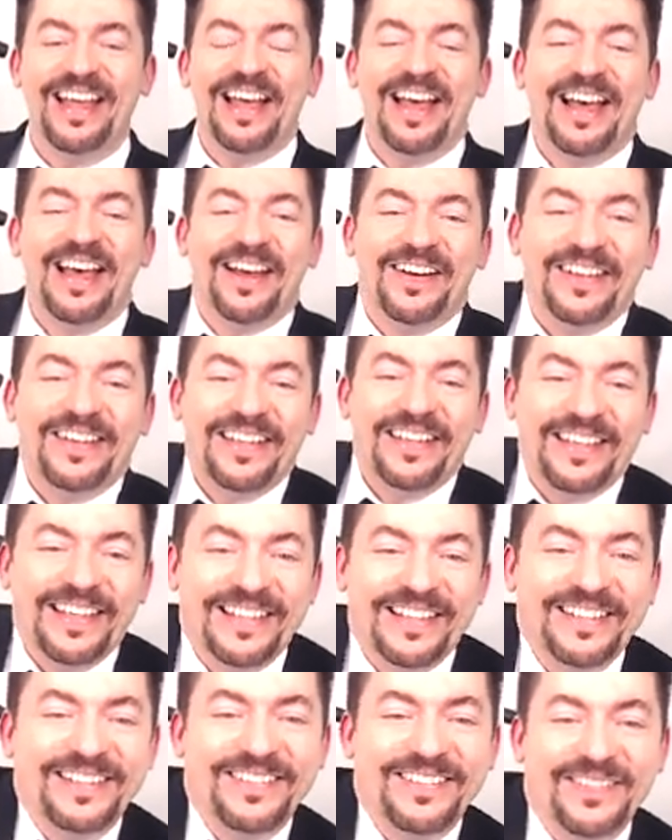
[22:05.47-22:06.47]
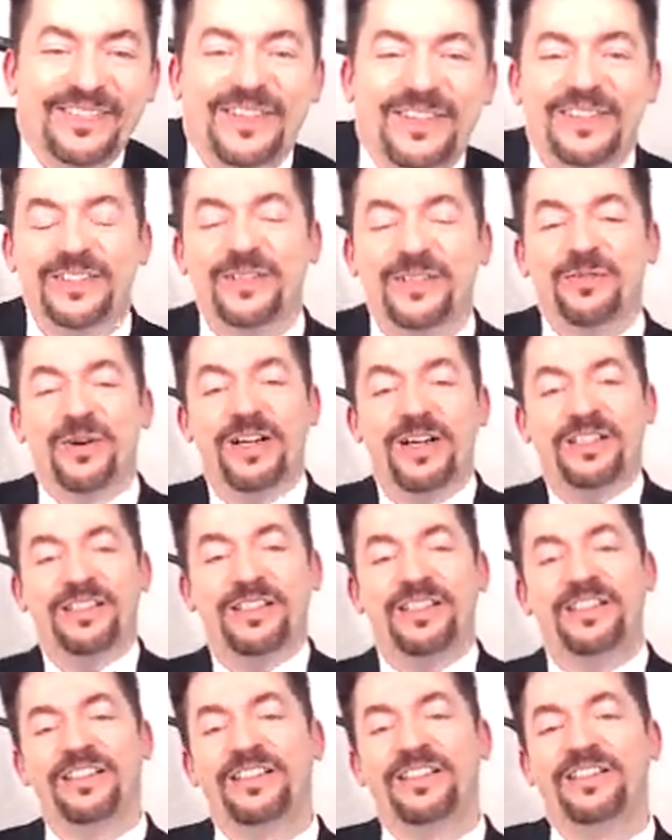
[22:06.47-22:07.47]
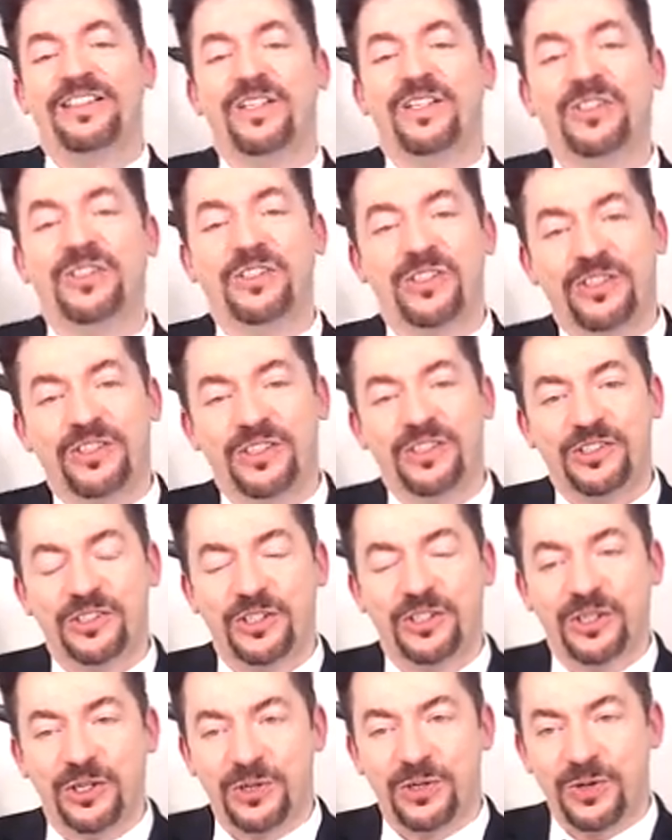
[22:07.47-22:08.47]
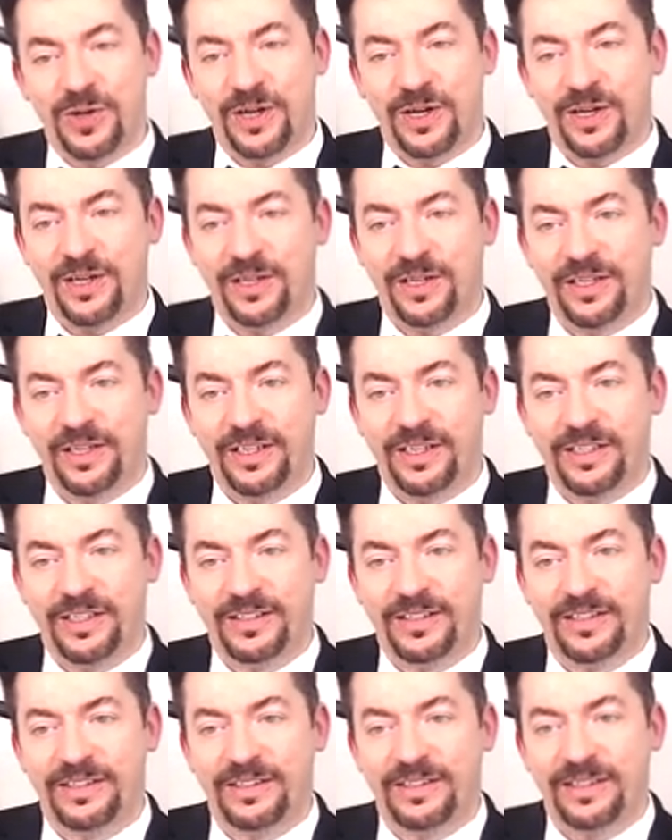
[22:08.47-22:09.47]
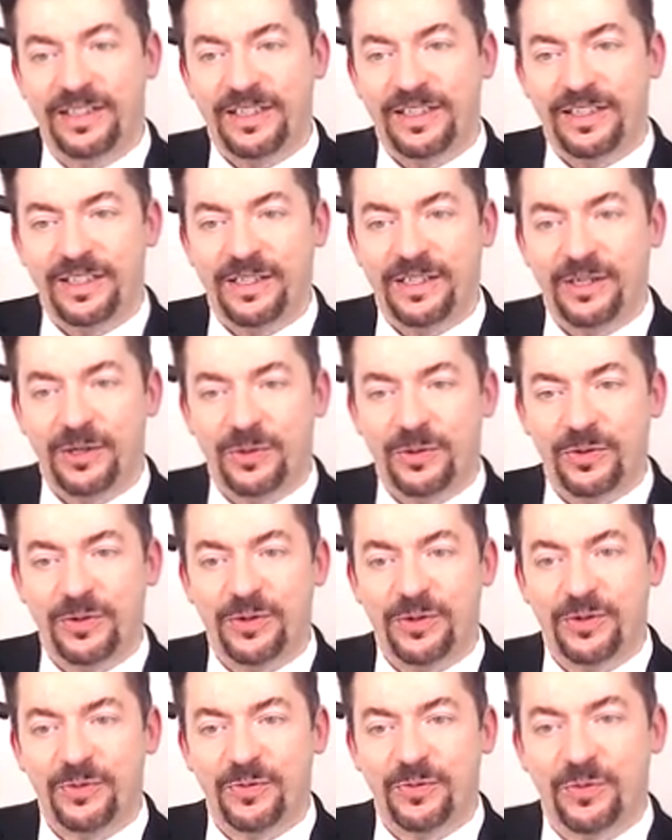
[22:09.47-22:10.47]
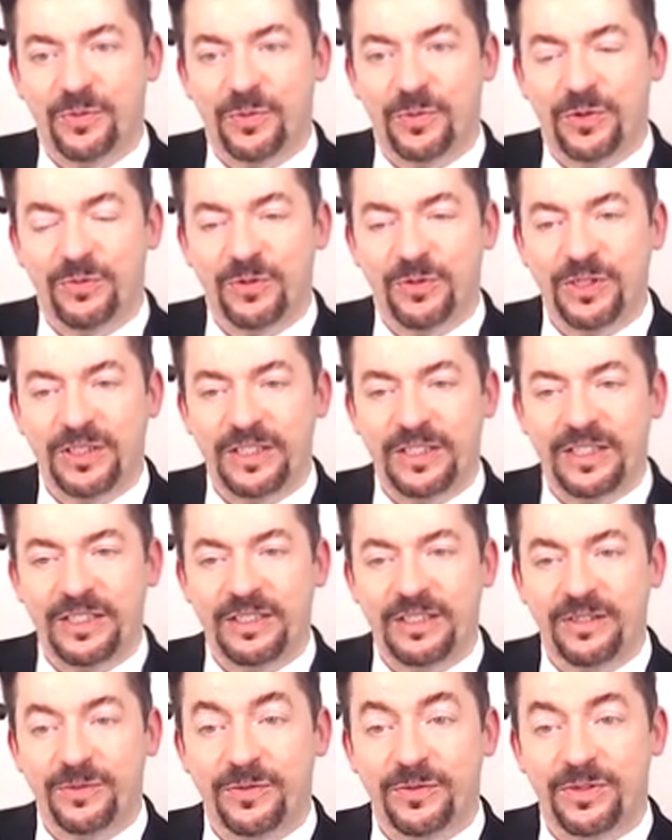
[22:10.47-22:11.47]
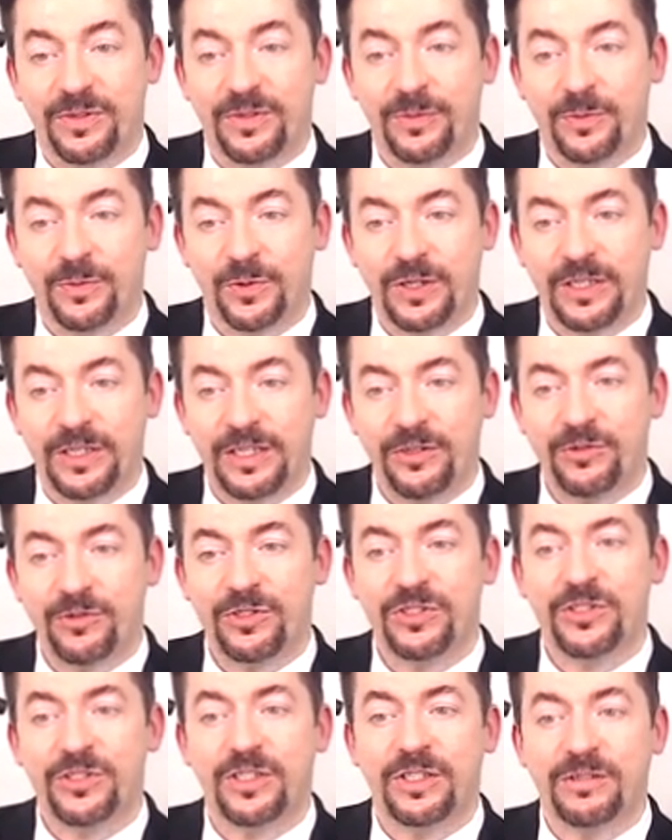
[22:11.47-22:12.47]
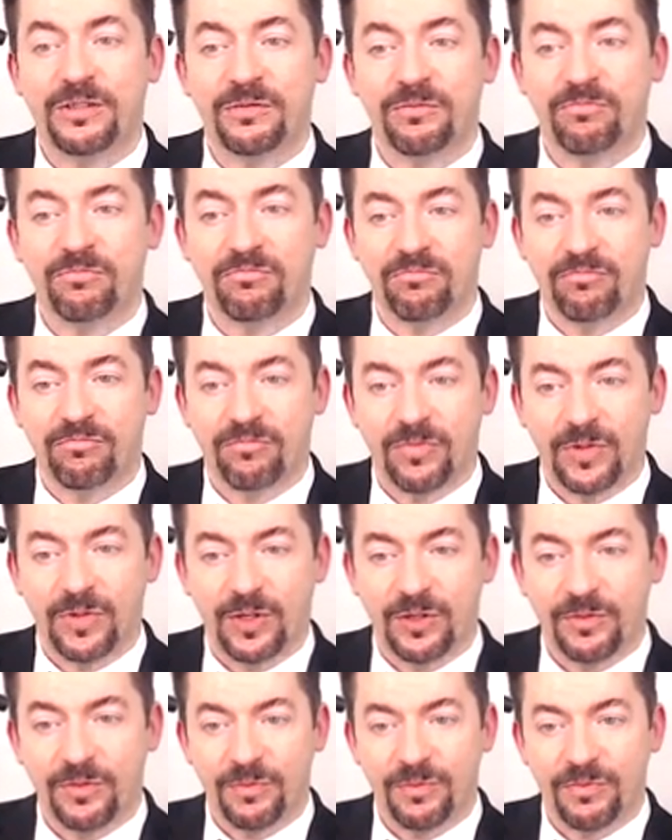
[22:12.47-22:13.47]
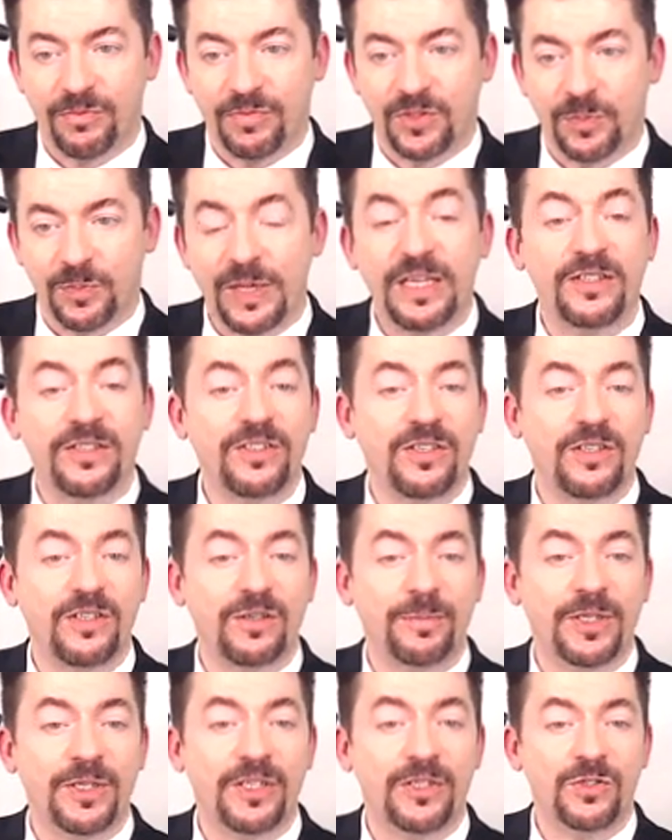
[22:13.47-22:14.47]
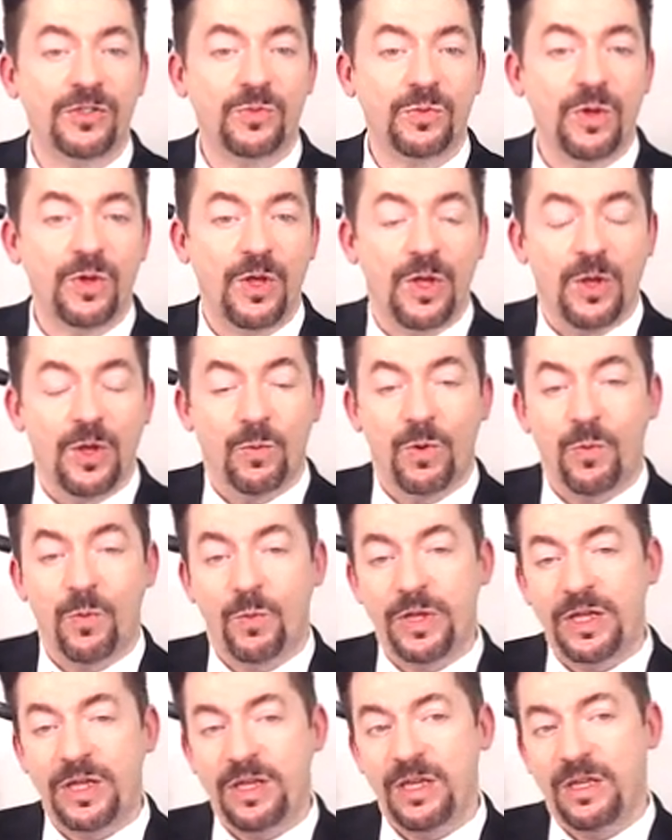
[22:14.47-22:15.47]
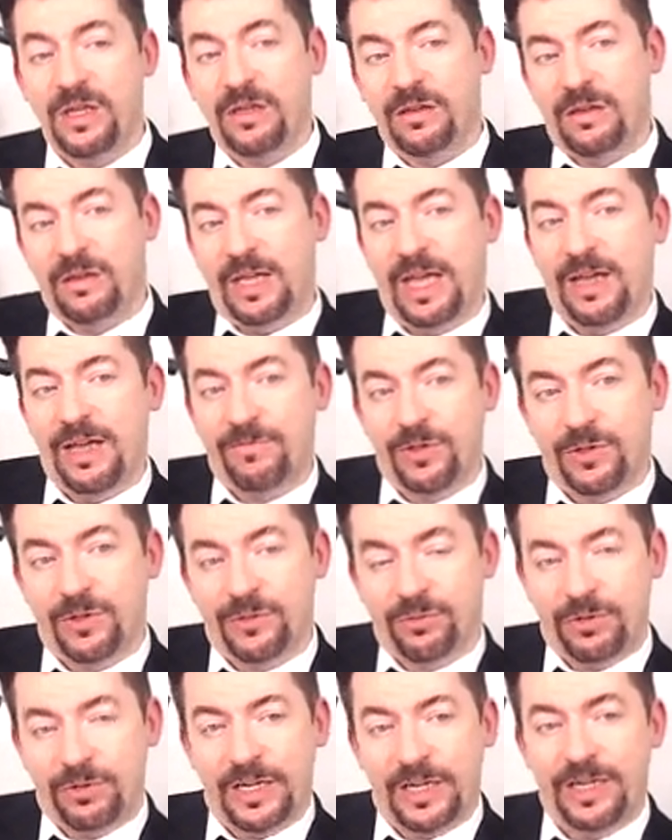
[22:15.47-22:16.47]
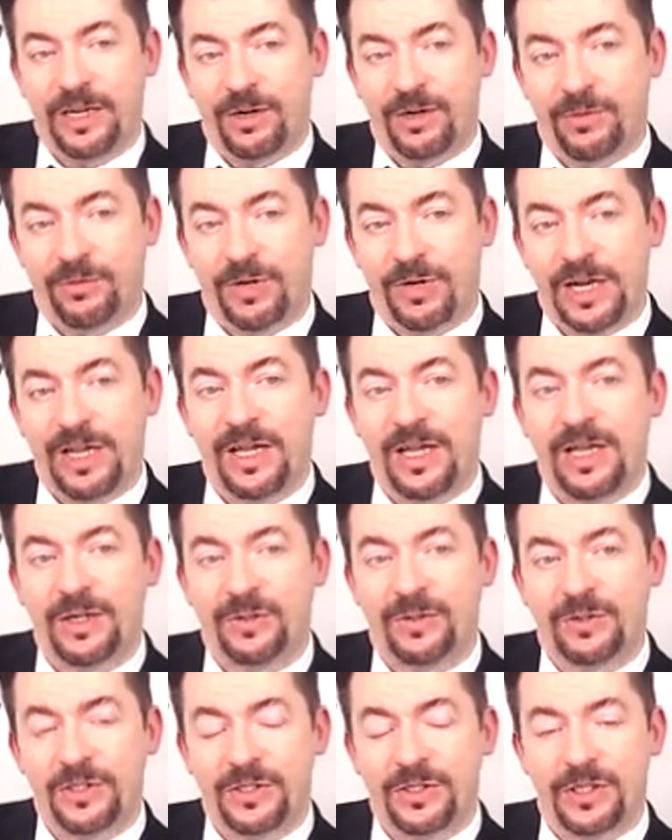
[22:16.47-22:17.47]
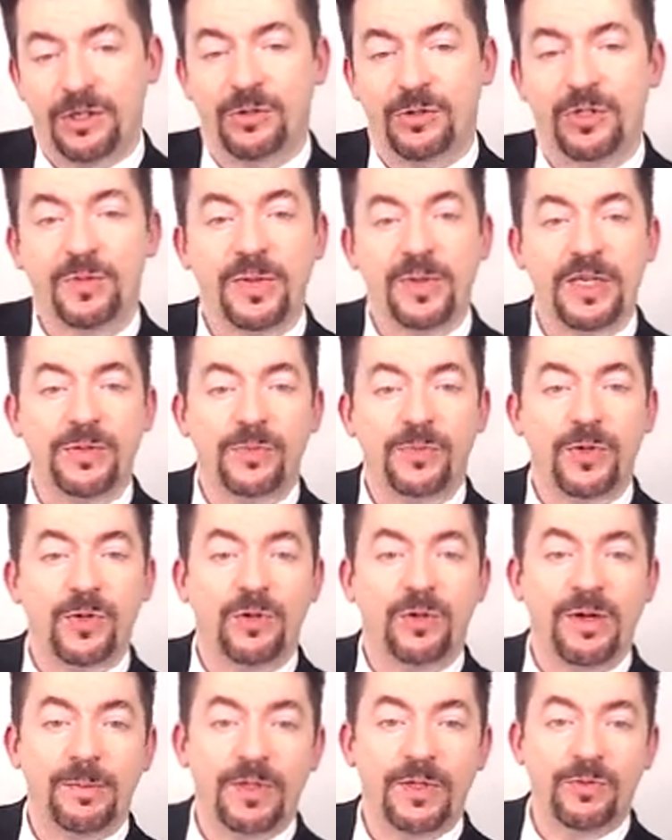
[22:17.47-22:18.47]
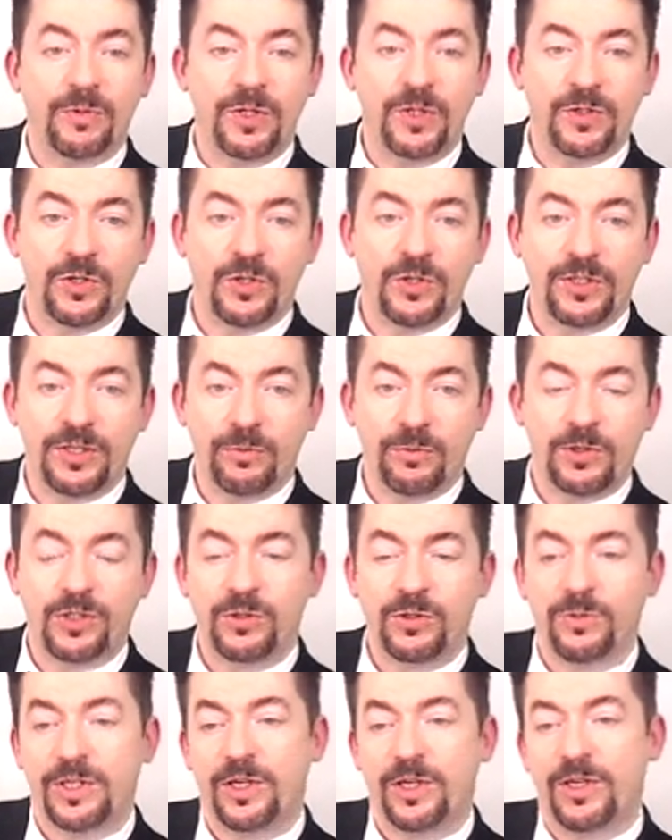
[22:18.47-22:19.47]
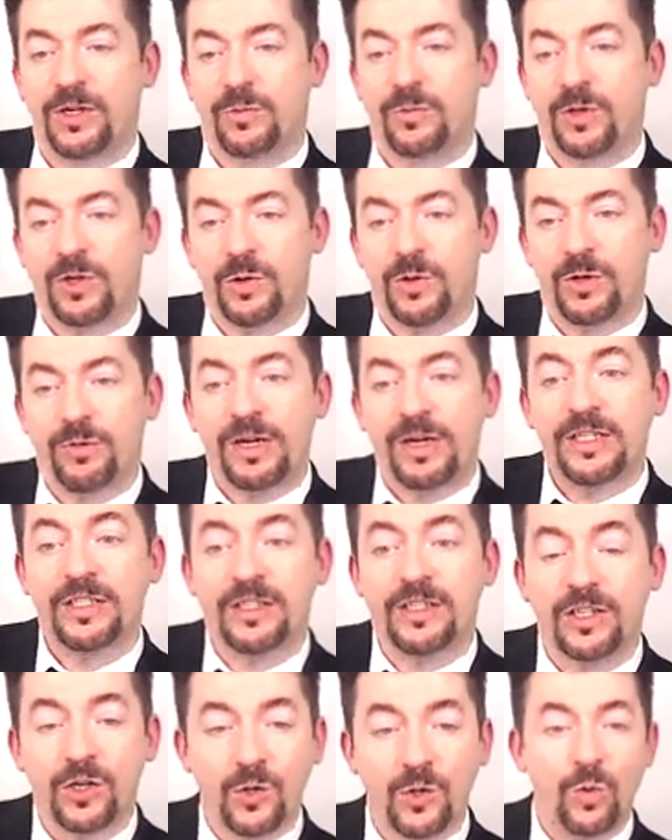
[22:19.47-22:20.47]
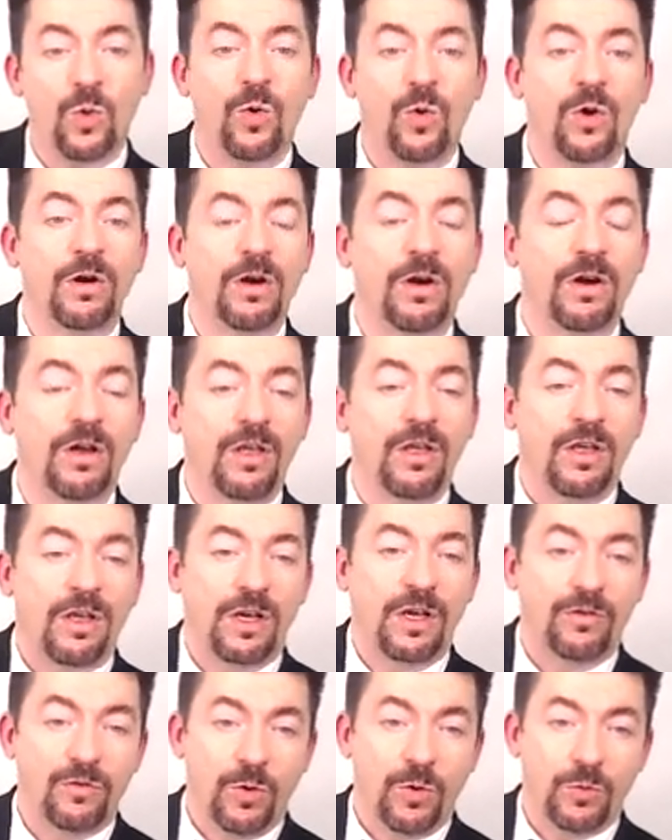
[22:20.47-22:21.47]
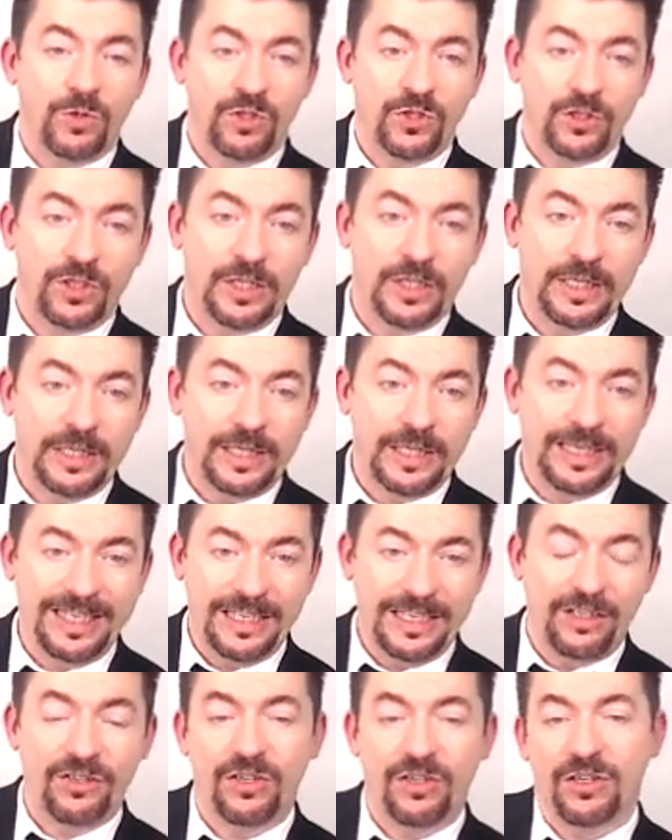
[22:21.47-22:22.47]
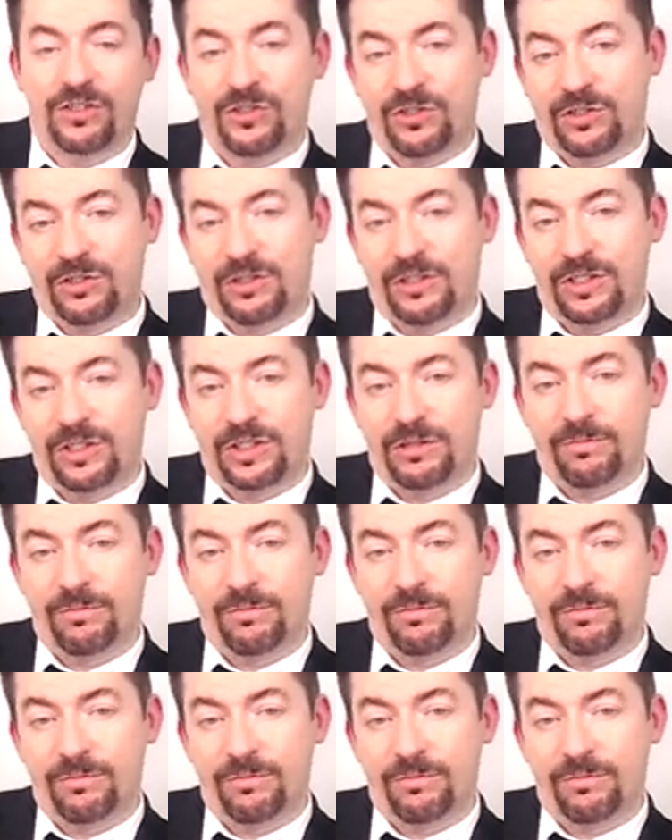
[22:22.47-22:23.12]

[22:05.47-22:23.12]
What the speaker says: Yes. Well, you're watching the Dark Journalist show, and we're in an interesting space here, because when we have a threat around the secret space program and the research that we're doing on it, we're going right to the core of what we're studying in dark journalism.